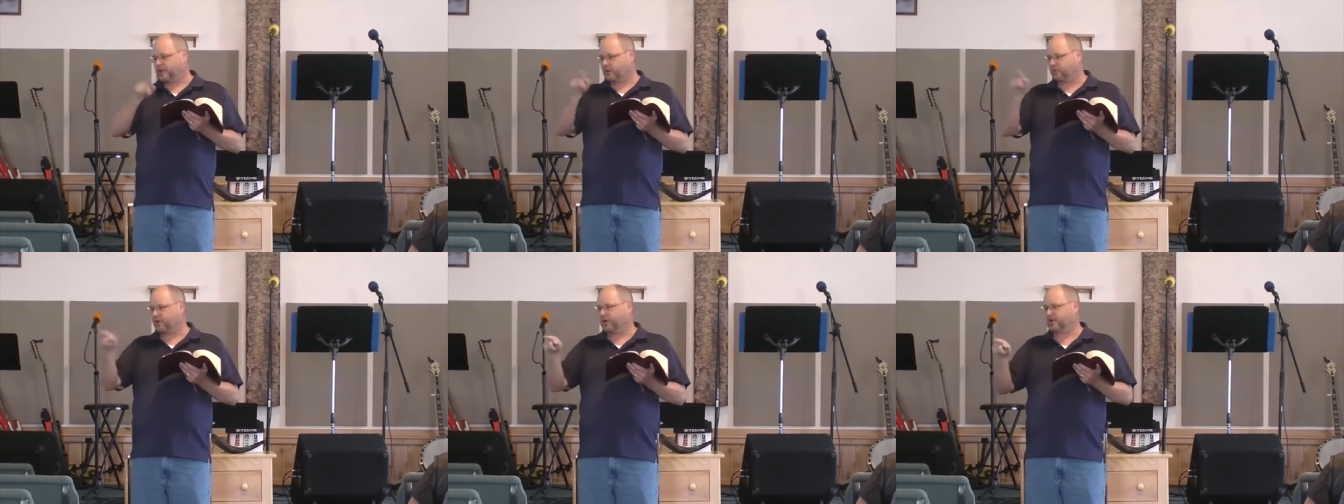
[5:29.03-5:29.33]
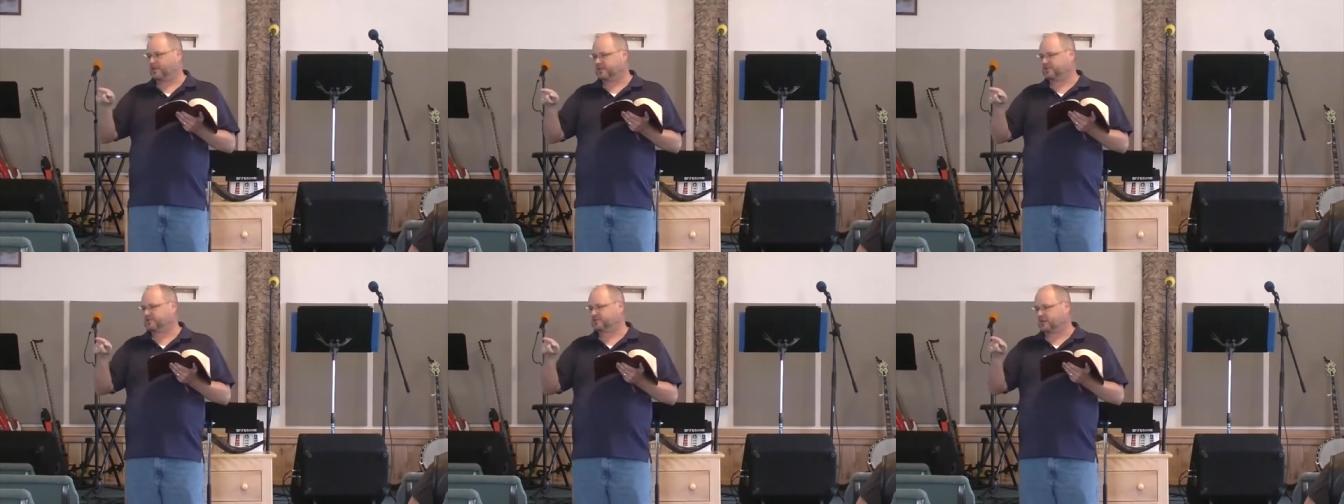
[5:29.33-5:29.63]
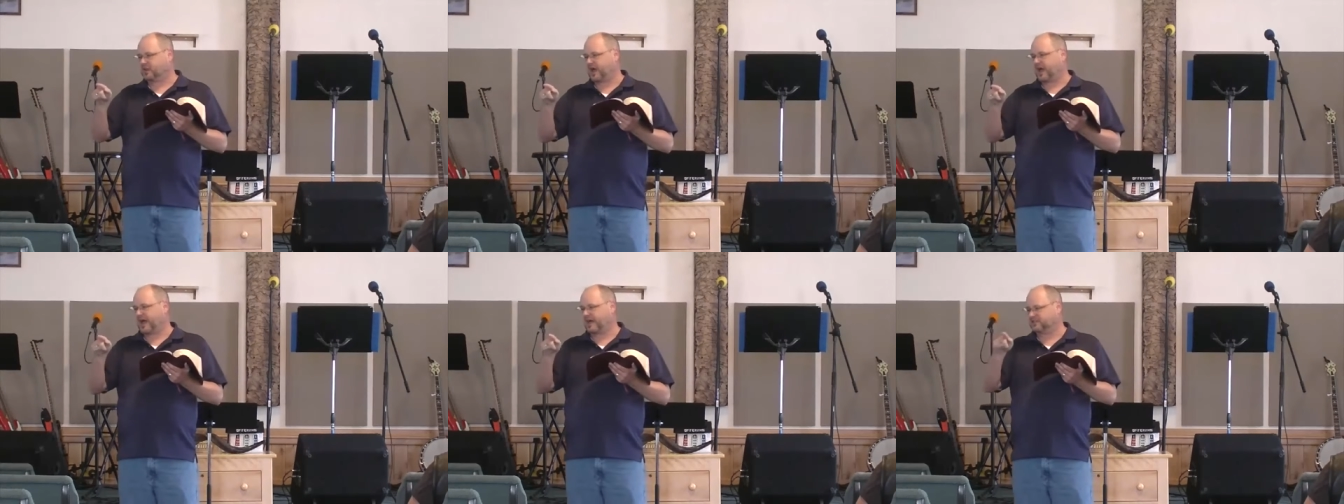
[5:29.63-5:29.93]
They were in his
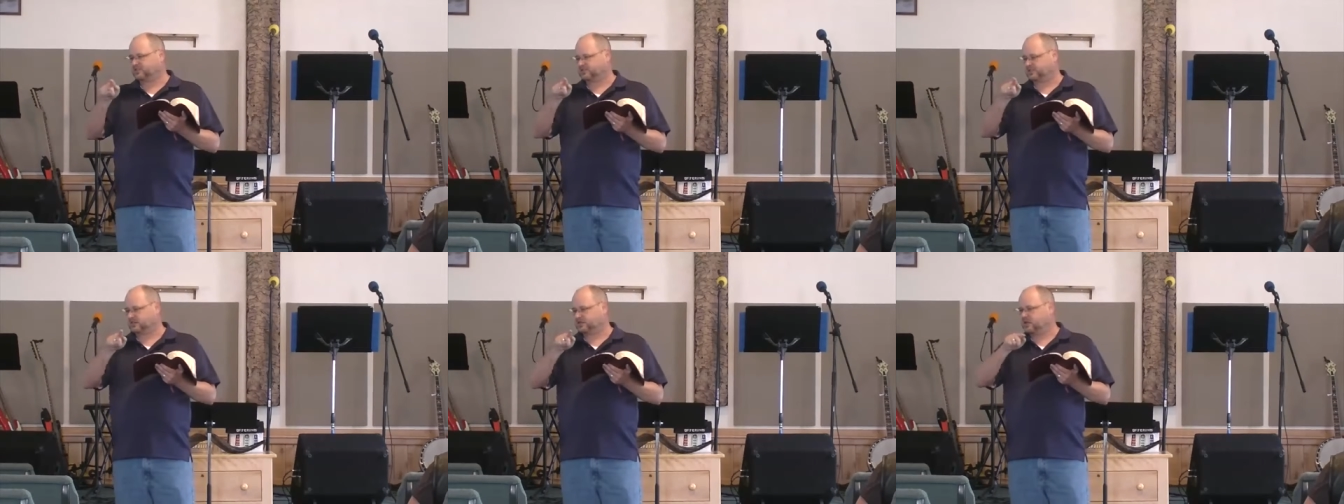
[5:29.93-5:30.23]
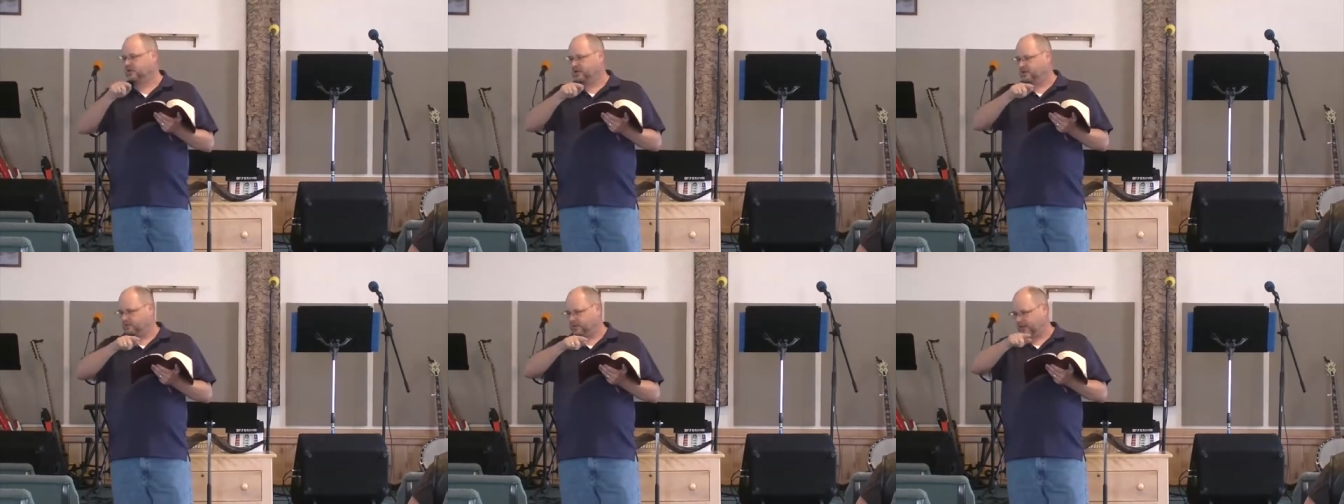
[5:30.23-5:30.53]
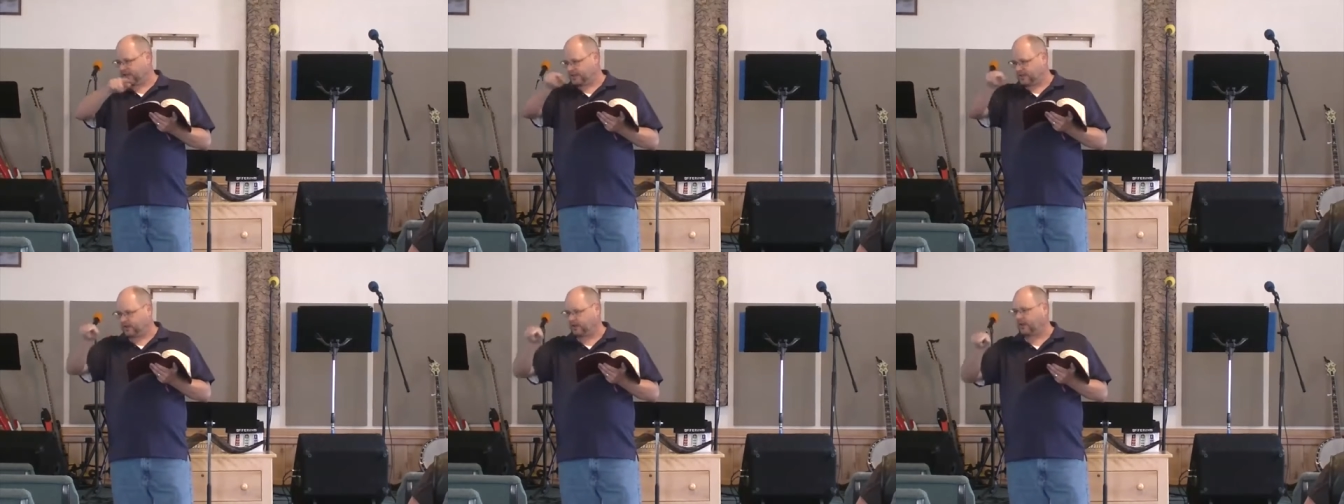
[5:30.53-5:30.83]
class and
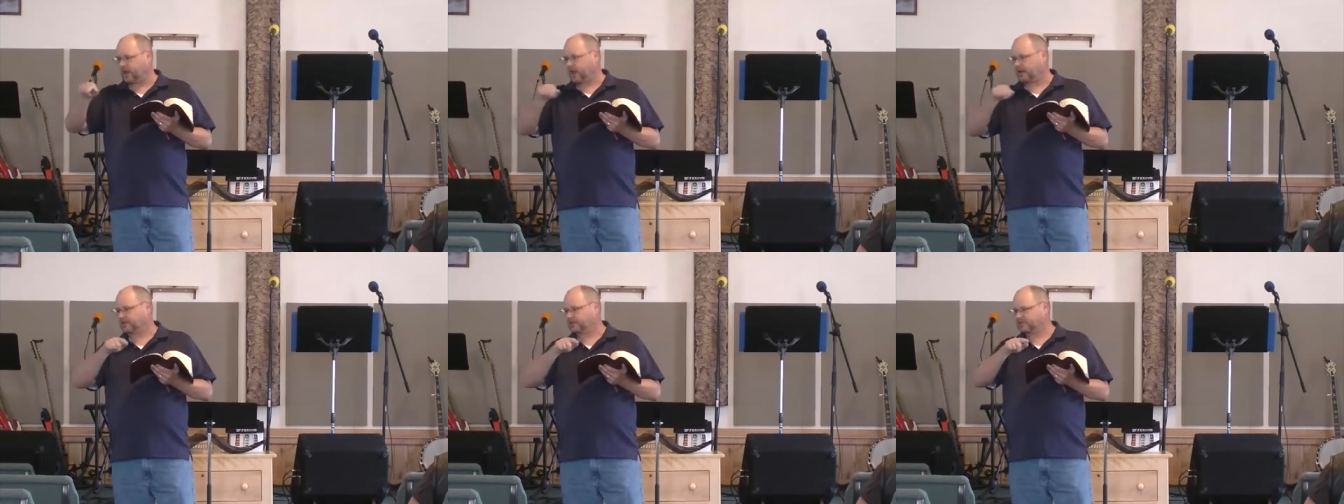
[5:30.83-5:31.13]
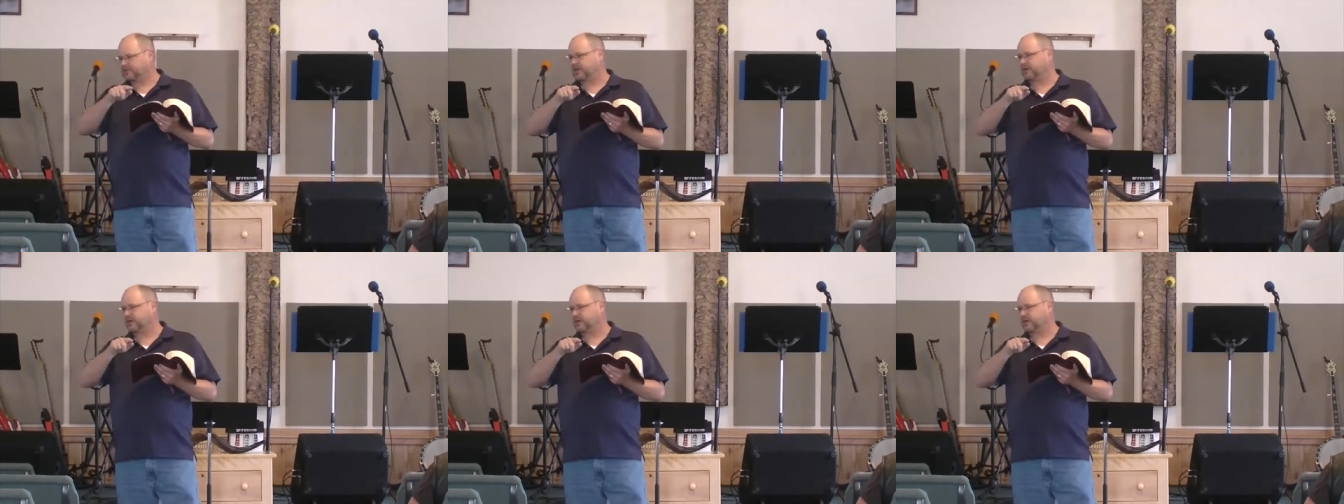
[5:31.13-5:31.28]
they did a lot of